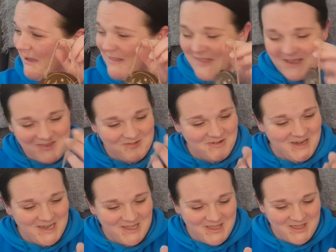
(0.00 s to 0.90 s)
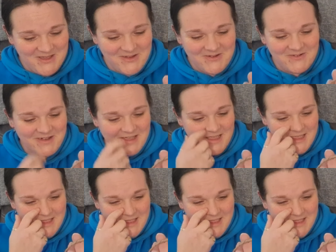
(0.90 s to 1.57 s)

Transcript: That's really cute.